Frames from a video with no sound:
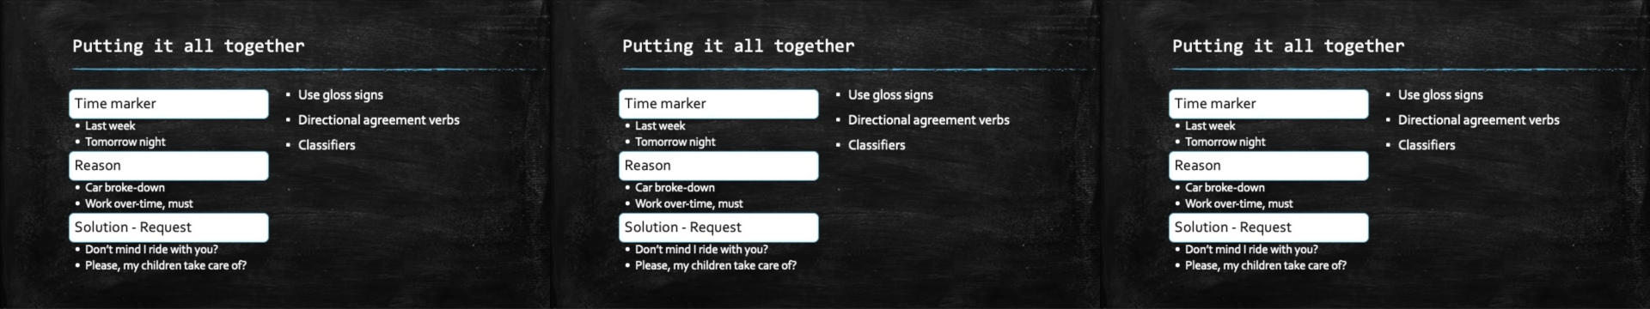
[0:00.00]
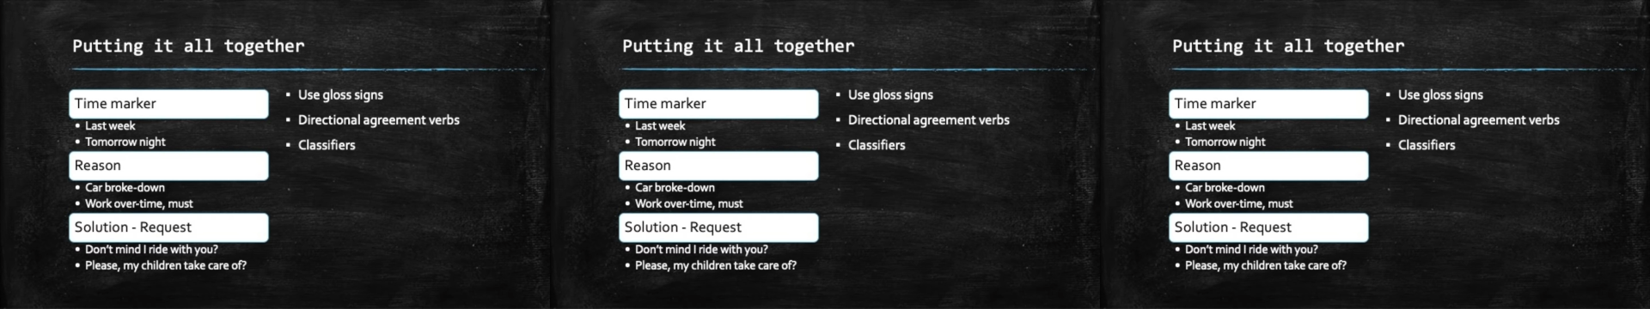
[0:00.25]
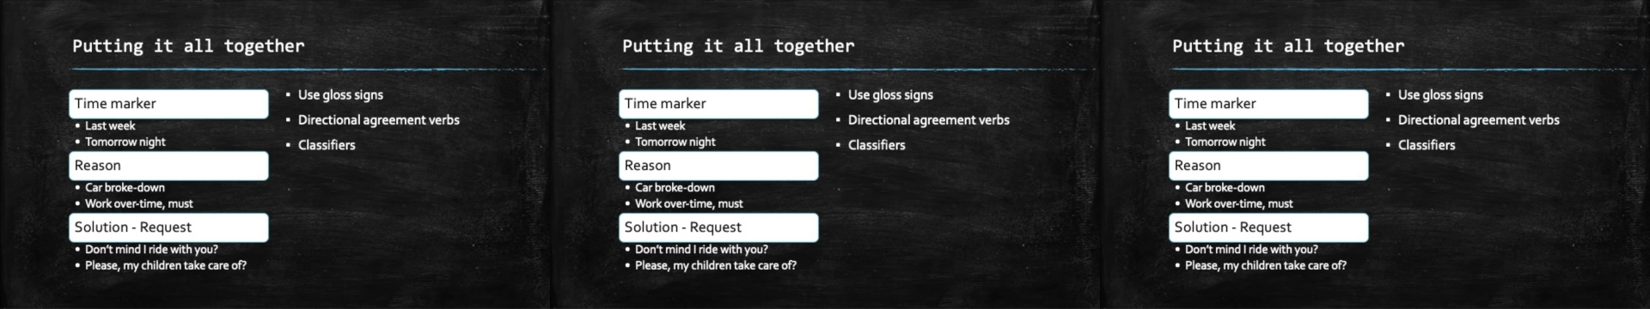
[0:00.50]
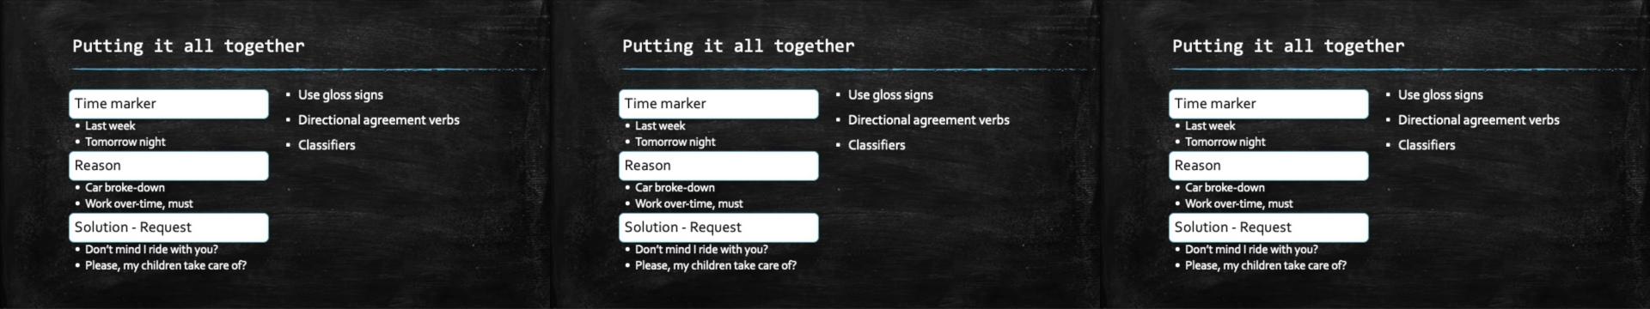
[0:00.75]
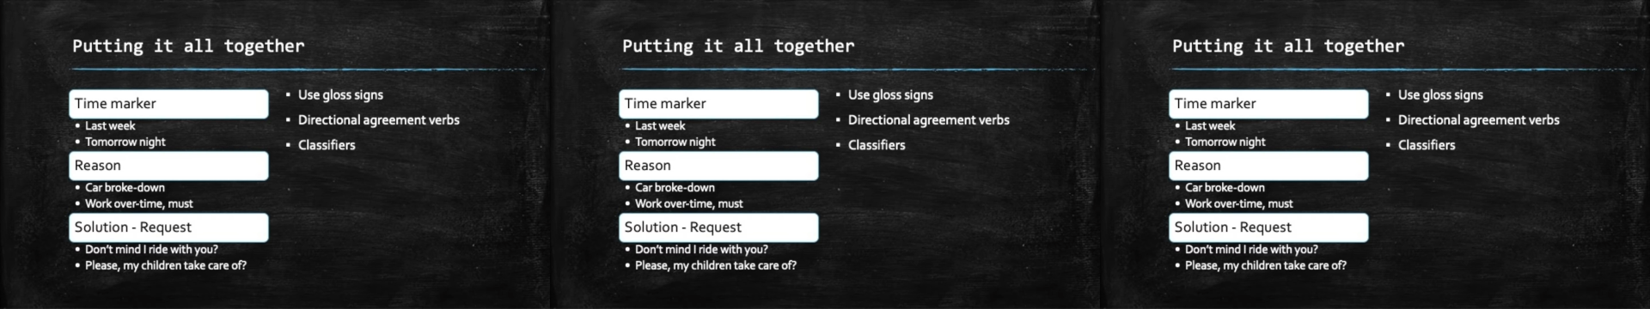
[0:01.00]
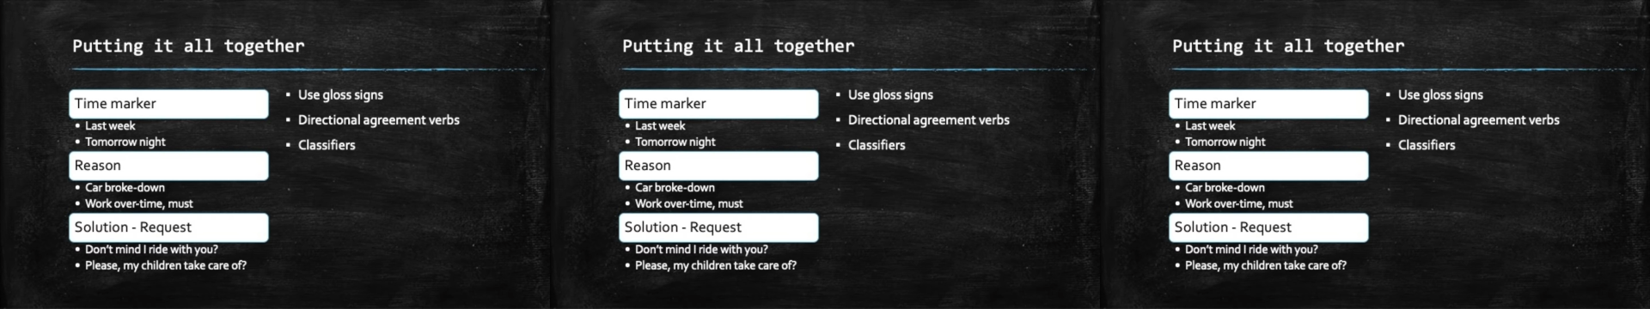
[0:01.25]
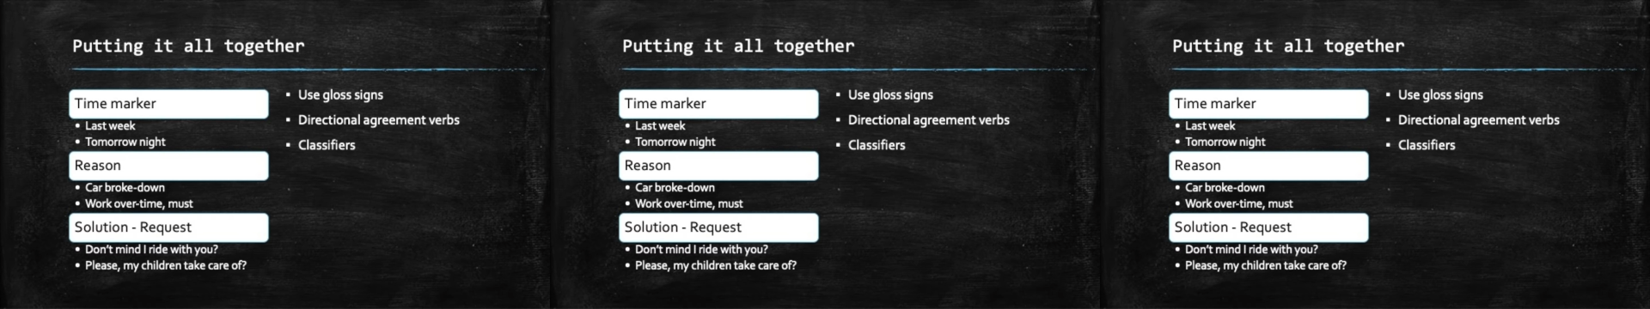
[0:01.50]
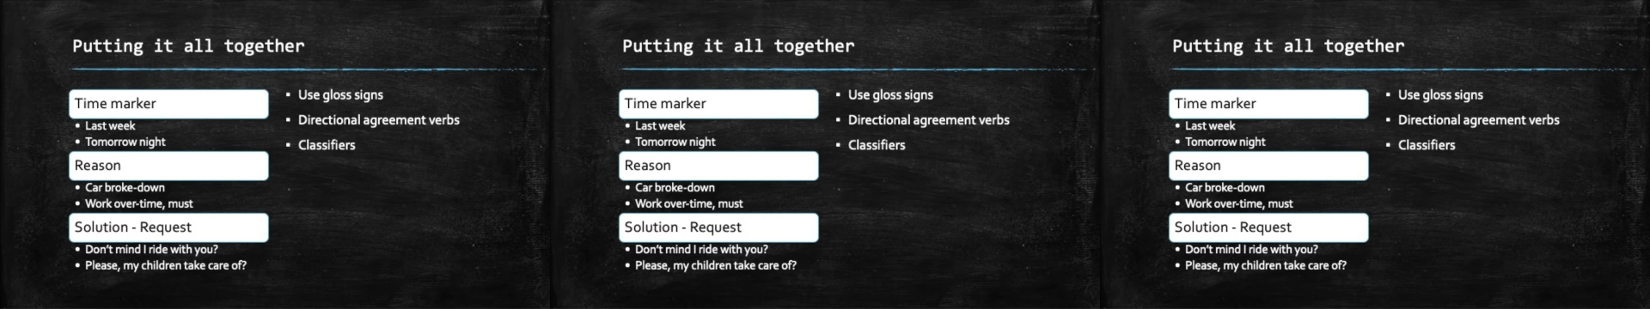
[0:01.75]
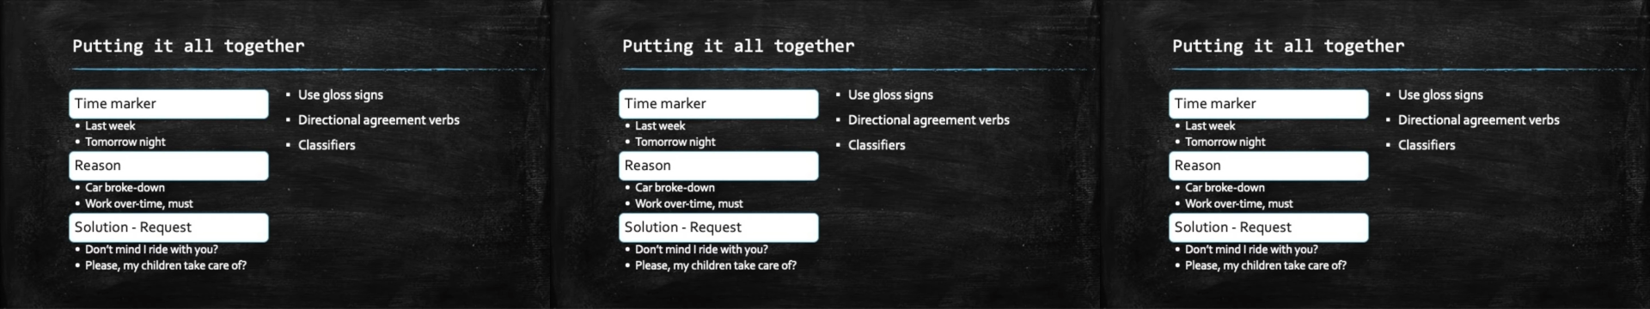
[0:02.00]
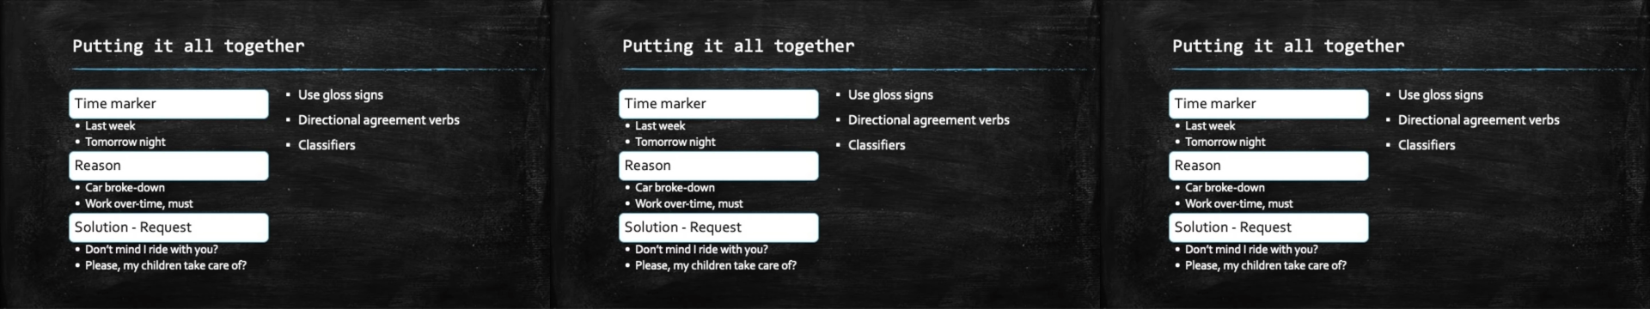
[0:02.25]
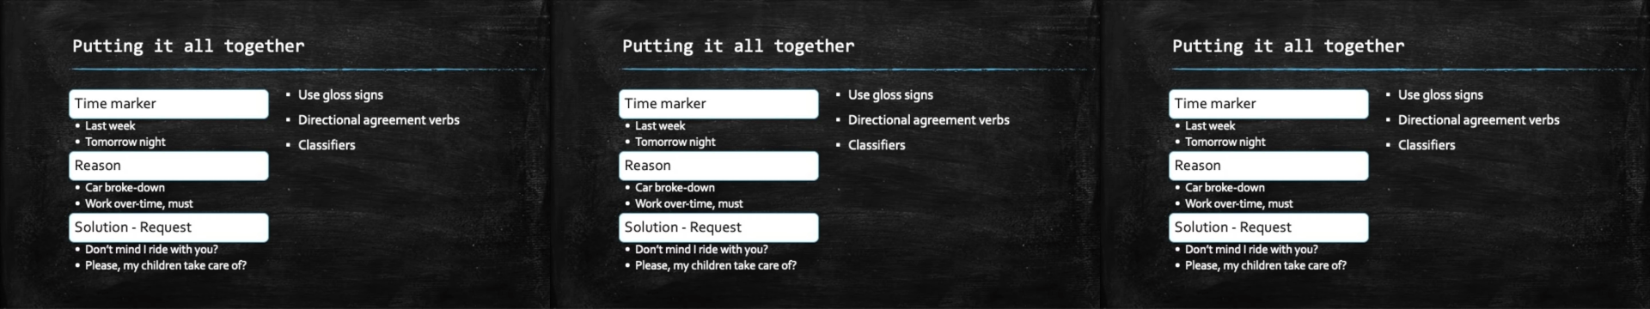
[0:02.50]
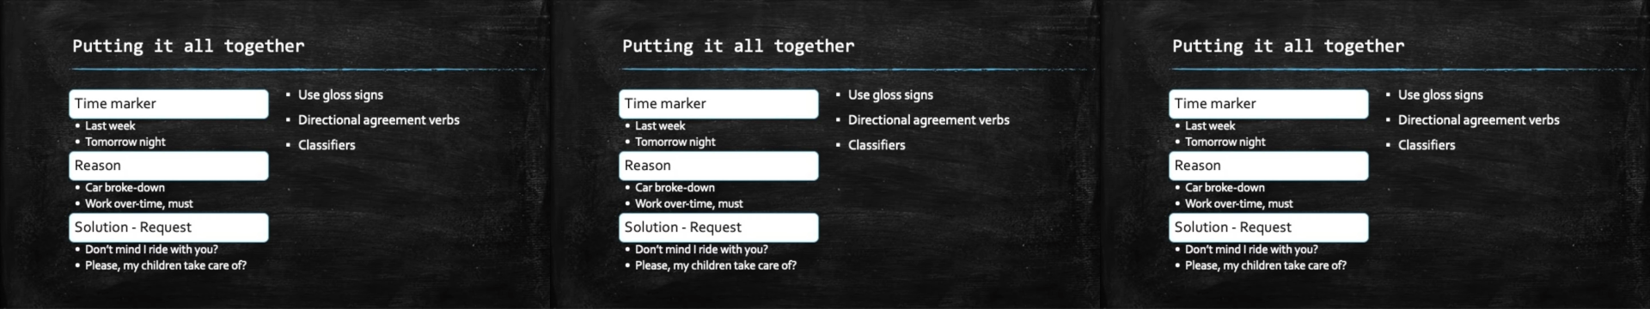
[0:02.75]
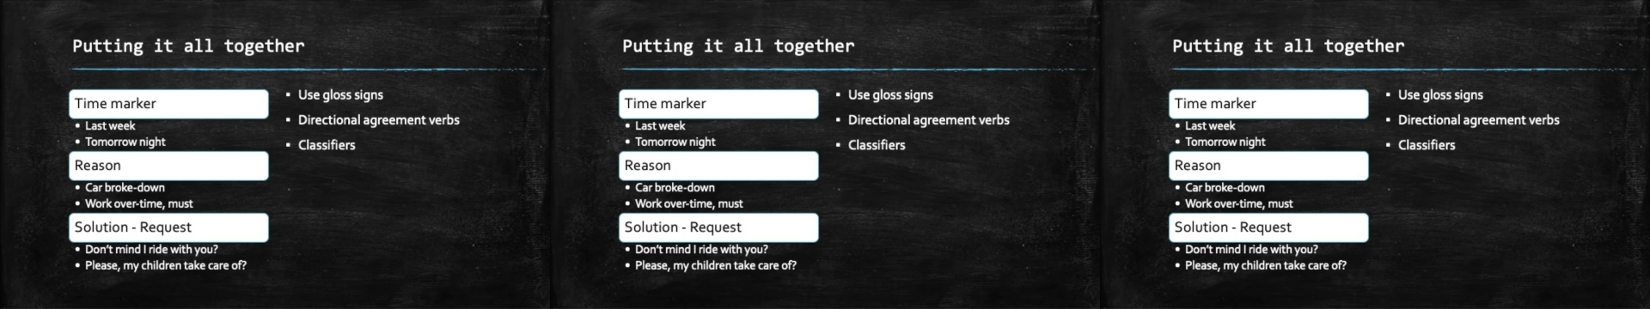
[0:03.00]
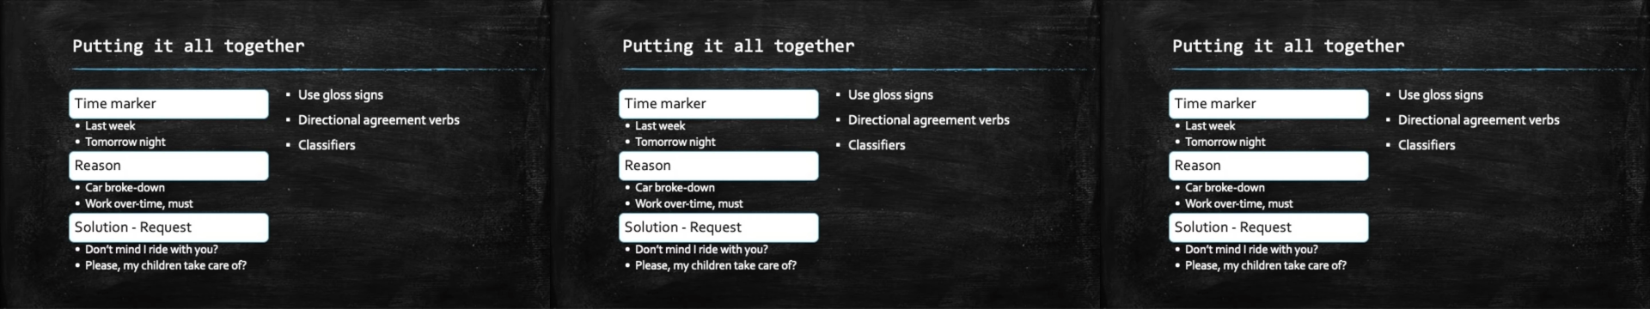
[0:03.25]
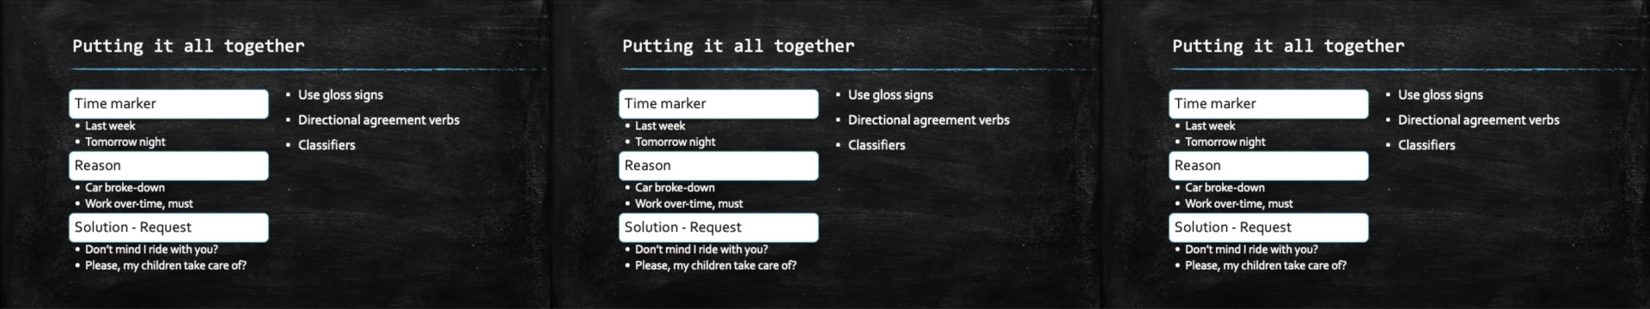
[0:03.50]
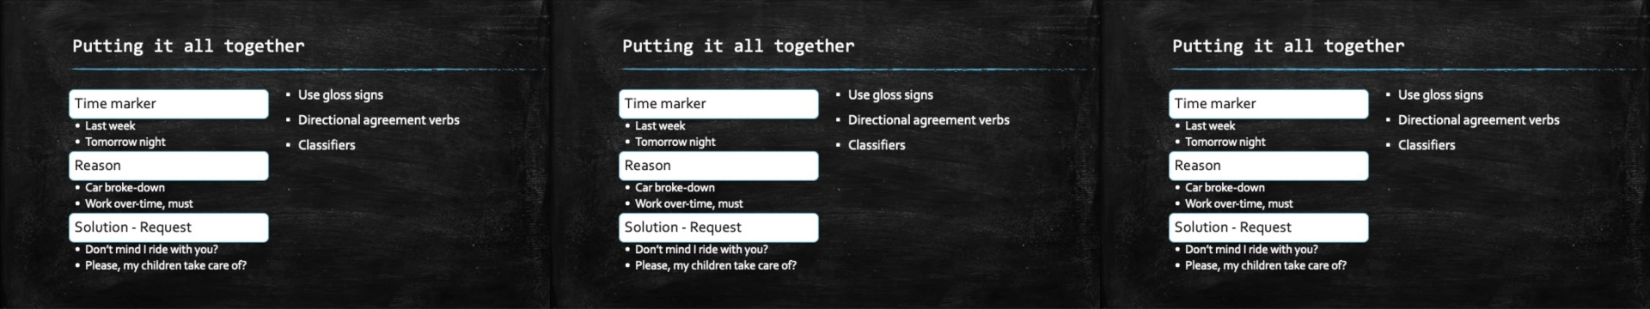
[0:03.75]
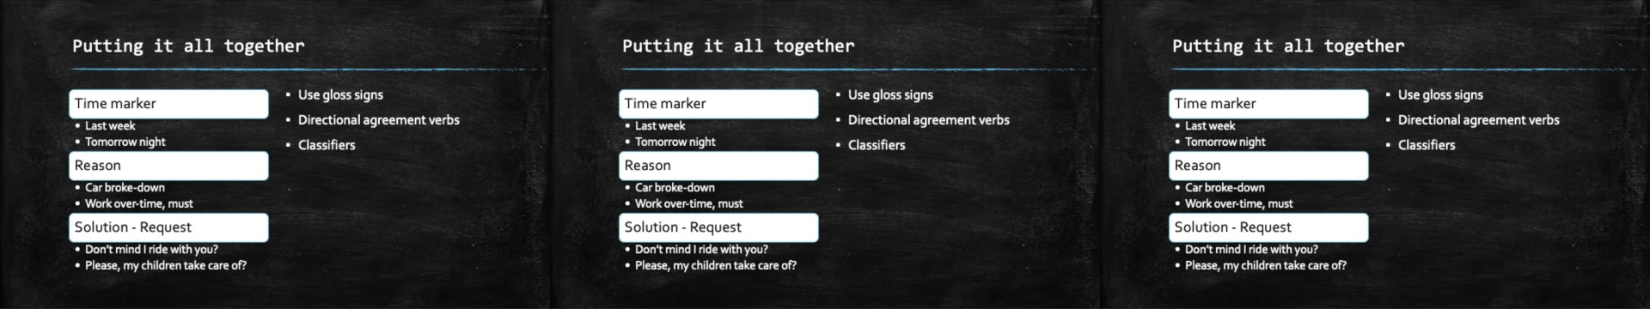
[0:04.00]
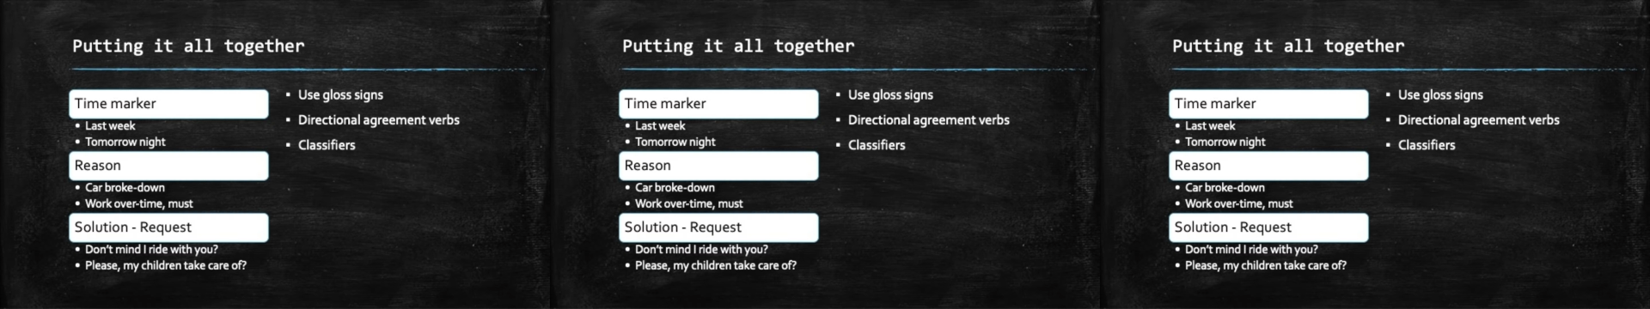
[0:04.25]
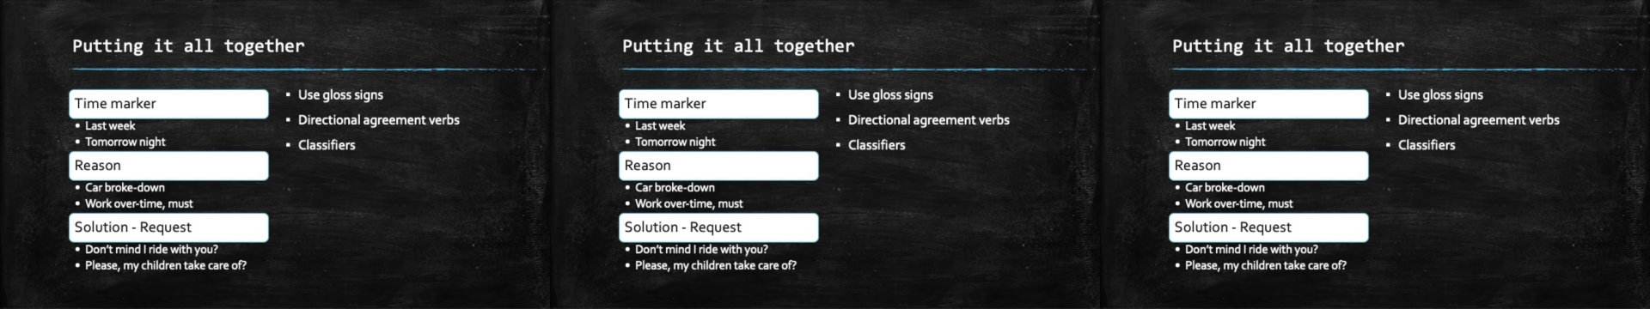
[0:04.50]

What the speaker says: Nobody's mouth can be seen.